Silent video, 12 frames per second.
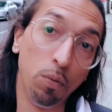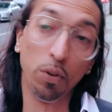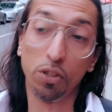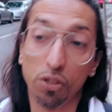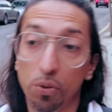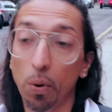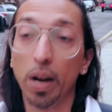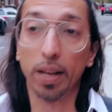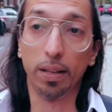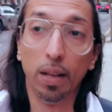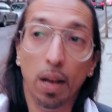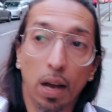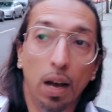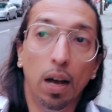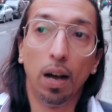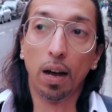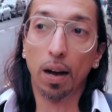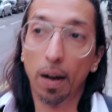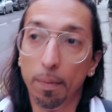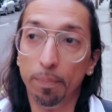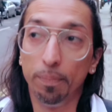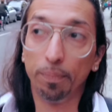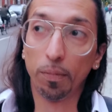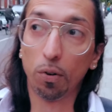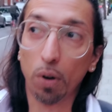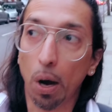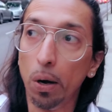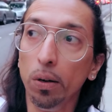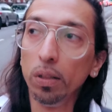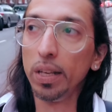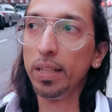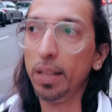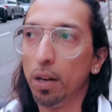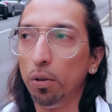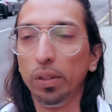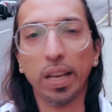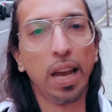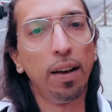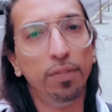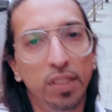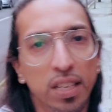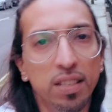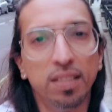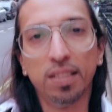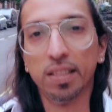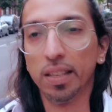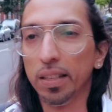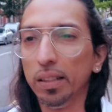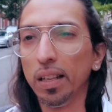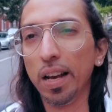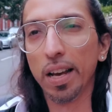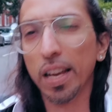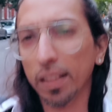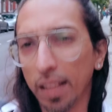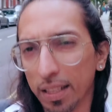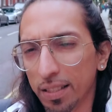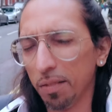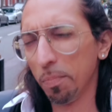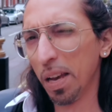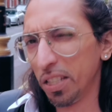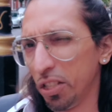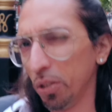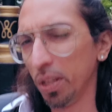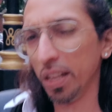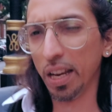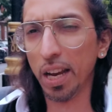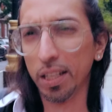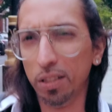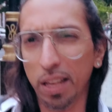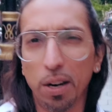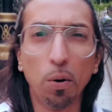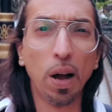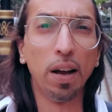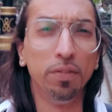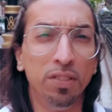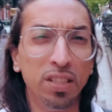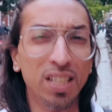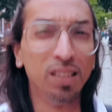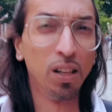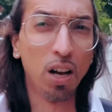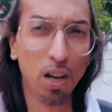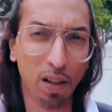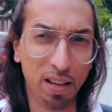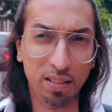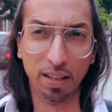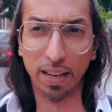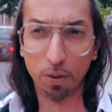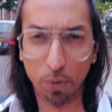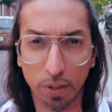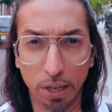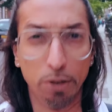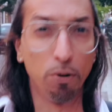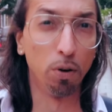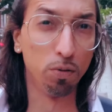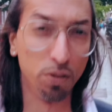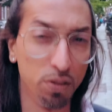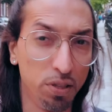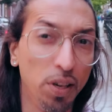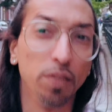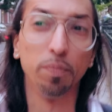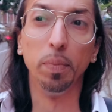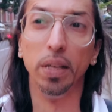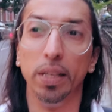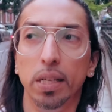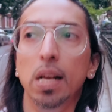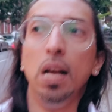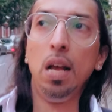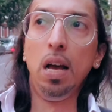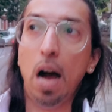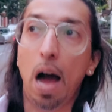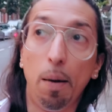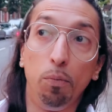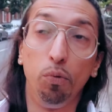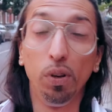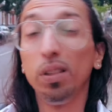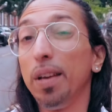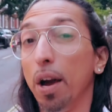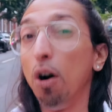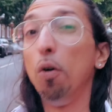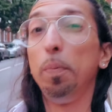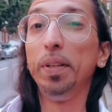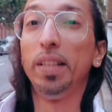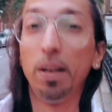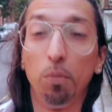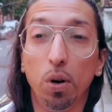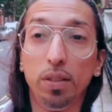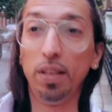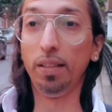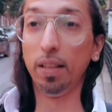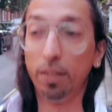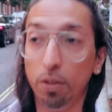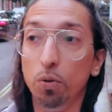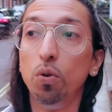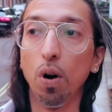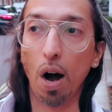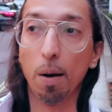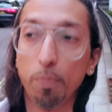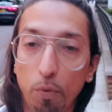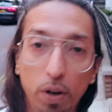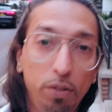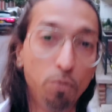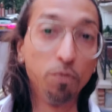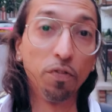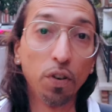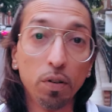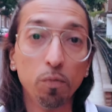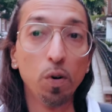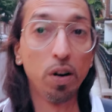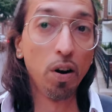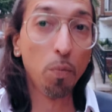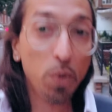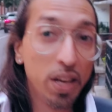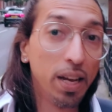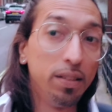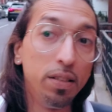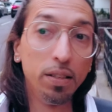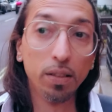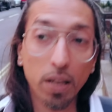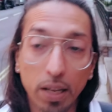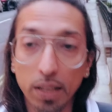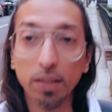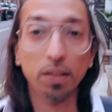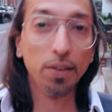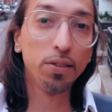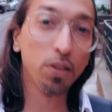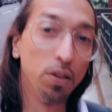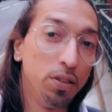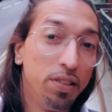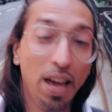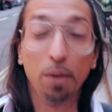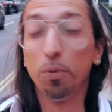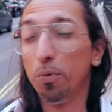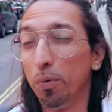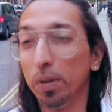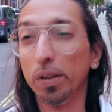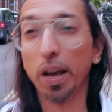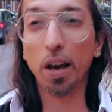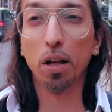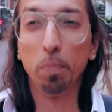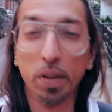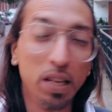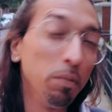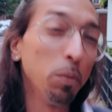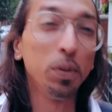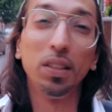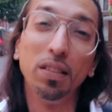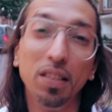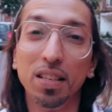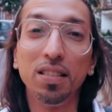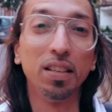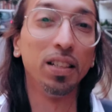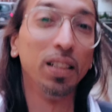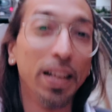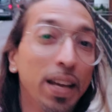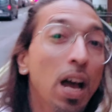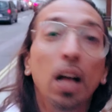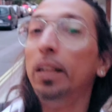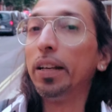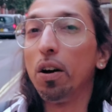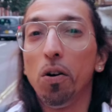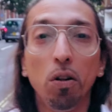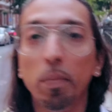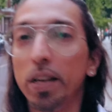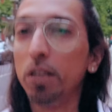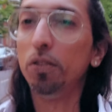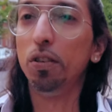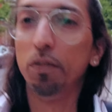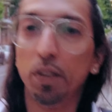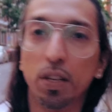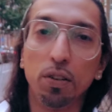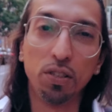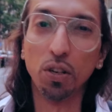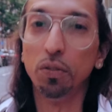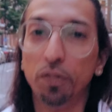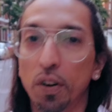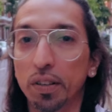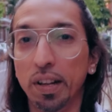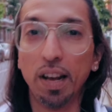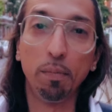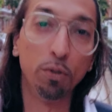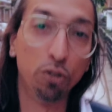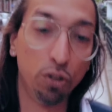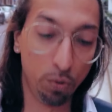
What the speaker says: which is great. Currently, they only have D-Cine-like. That's the best you can get. They don't have D-Log as they do in the drones and stuff, but I'm really hoping that one day they do upgrade through firmware and we get D-Log in this, because that would really help. But even with the D-Cine-like, all my YouTube videos so far that I've been